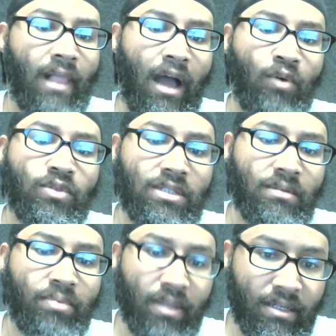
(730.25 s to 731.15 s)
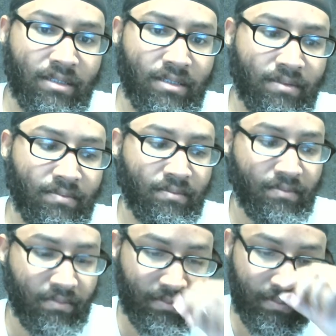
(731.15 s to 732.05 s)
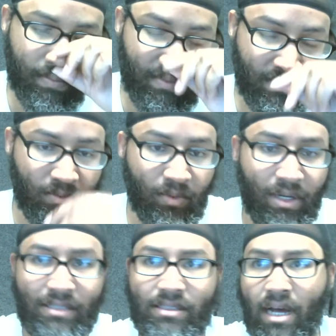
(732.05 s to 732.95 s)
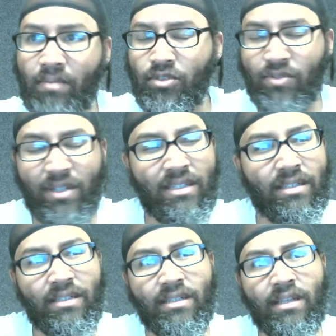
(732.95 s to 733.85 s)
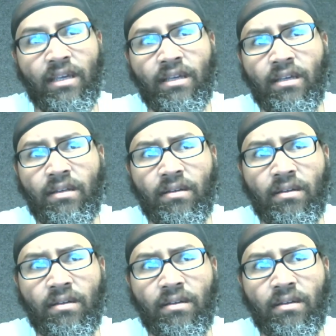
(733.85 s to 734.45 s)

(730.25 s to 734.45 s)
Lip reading: I was in a place where I stopped drinking, and